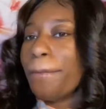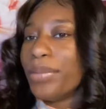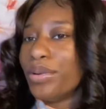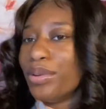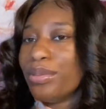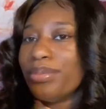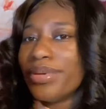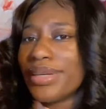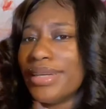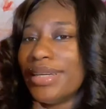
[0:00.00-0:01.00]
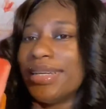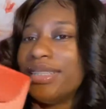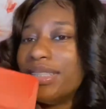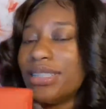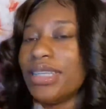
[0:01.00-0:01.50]
Boom, good
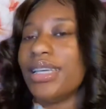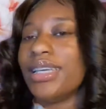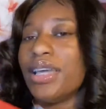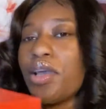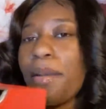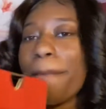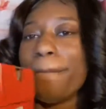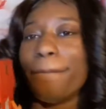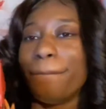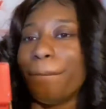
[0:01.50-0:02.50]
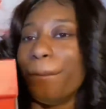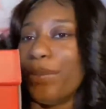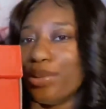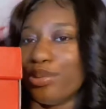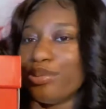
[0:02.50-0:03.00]
condition.
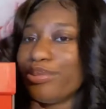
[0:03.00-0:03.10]
Boom.